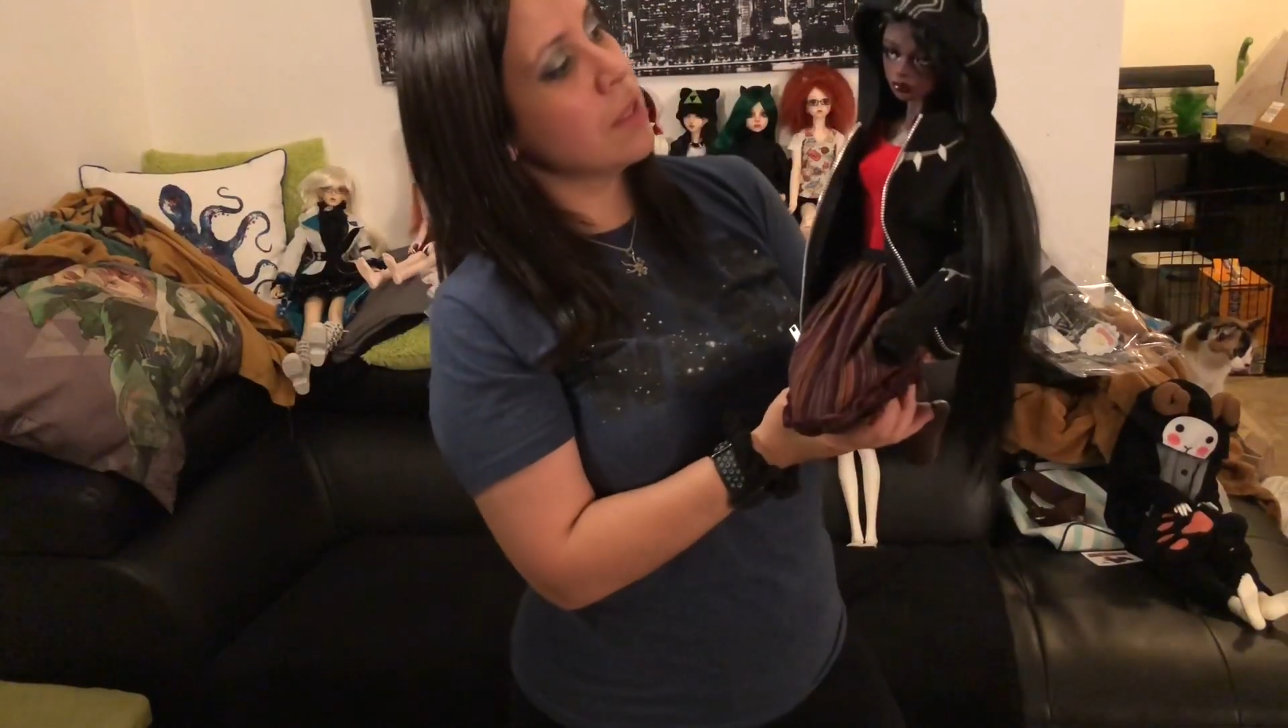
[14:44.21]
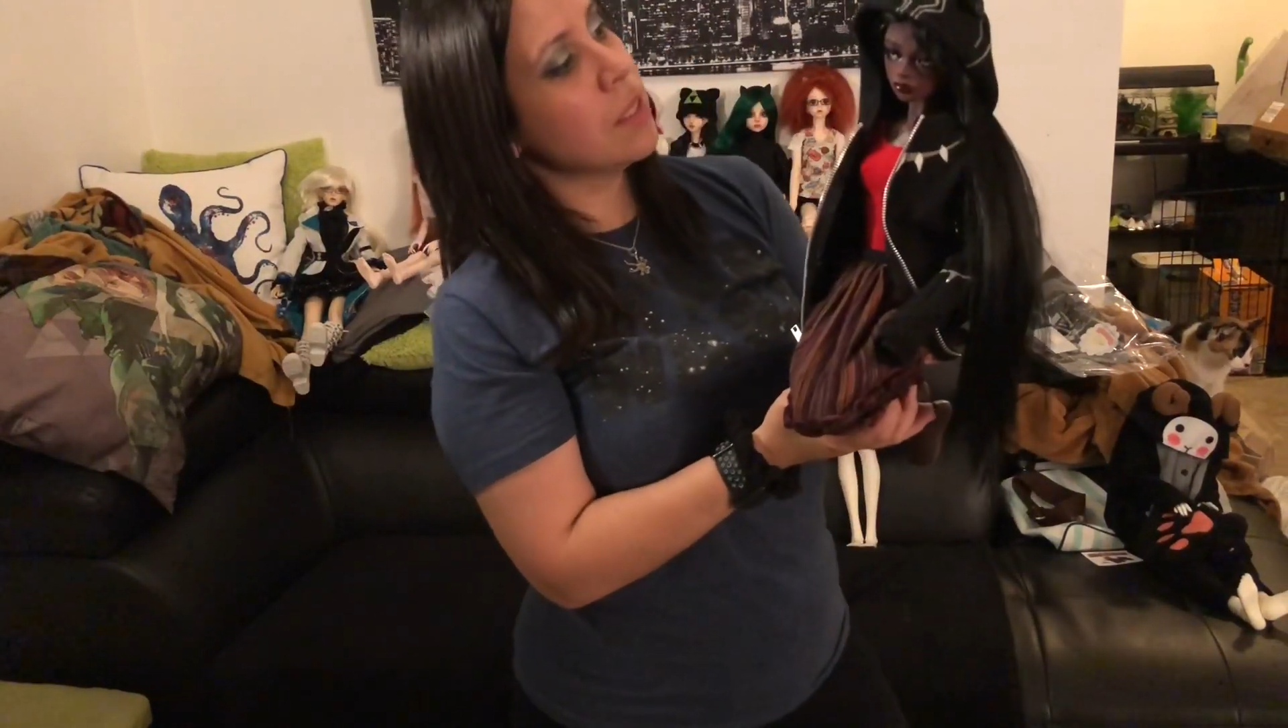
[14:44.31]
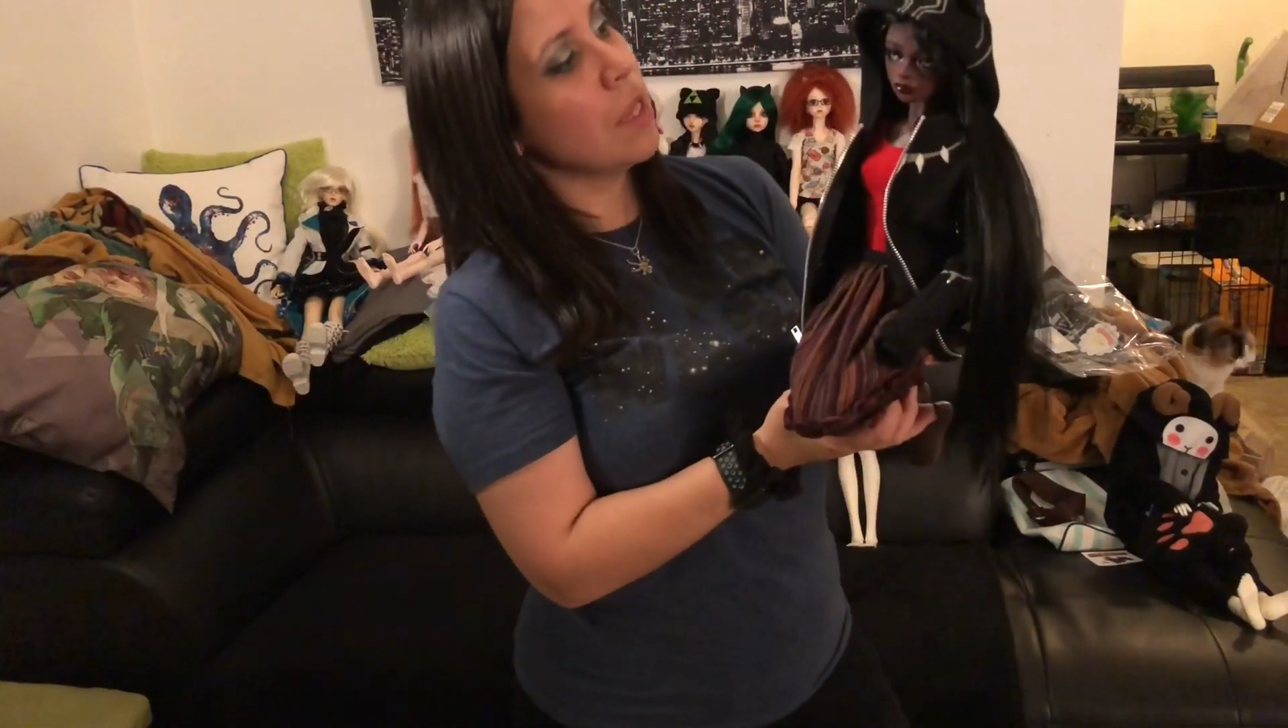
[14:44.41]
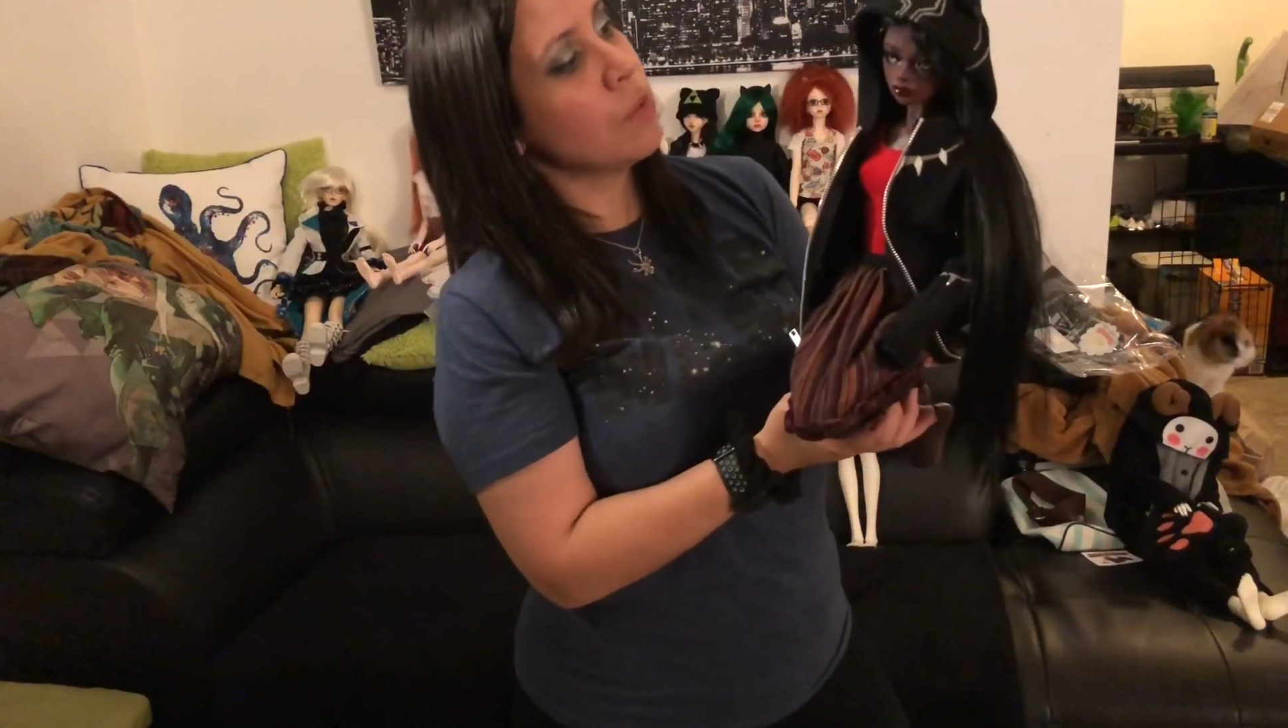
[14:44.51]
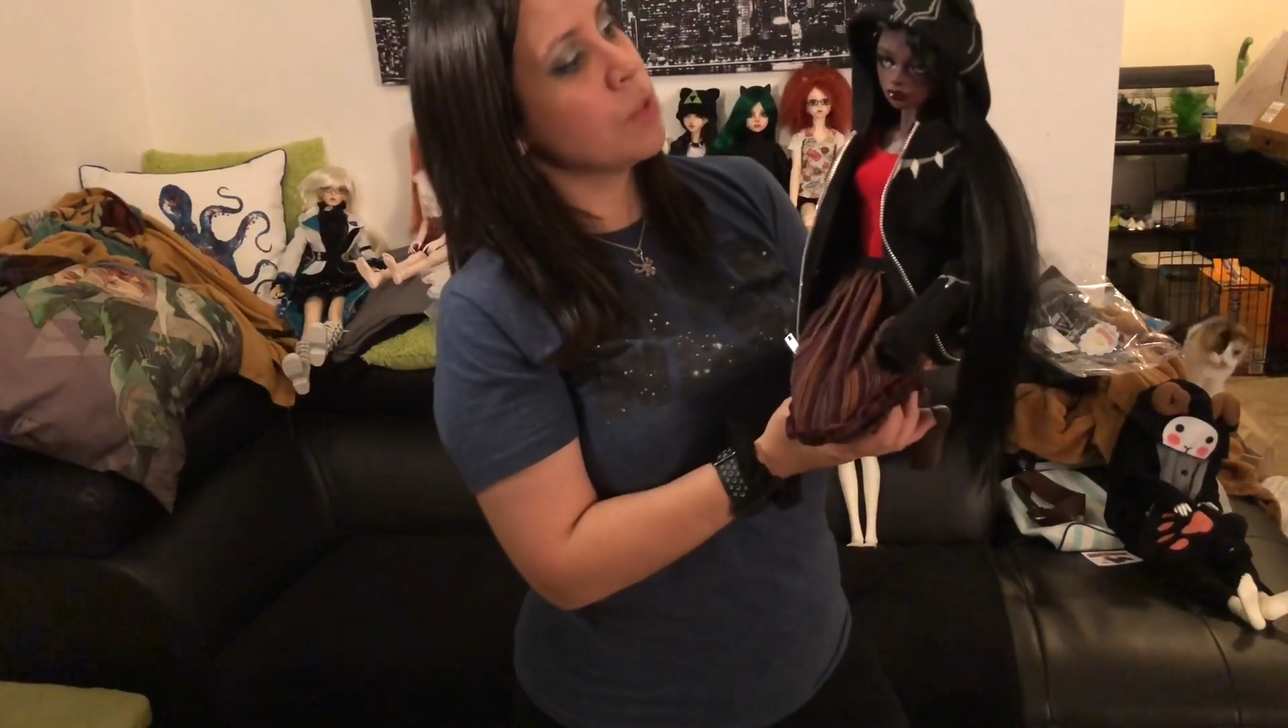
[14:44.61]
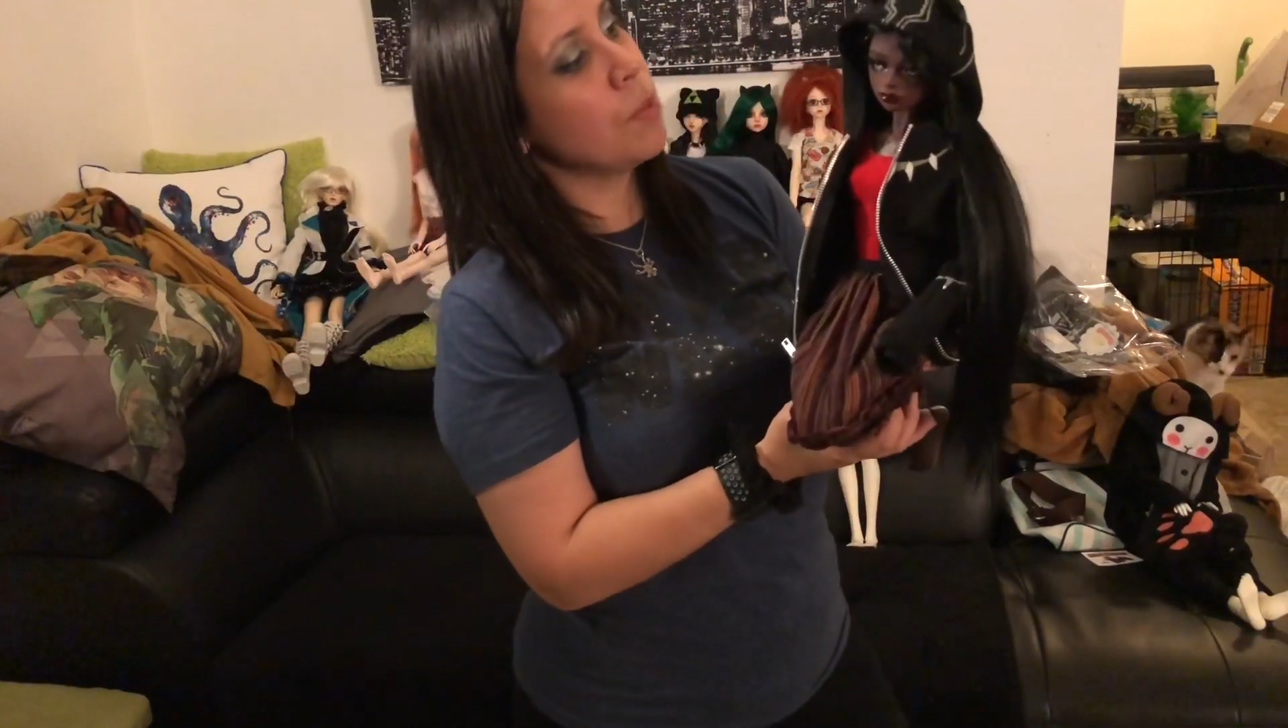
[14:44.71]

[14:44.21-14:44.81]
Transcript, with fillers: the seller was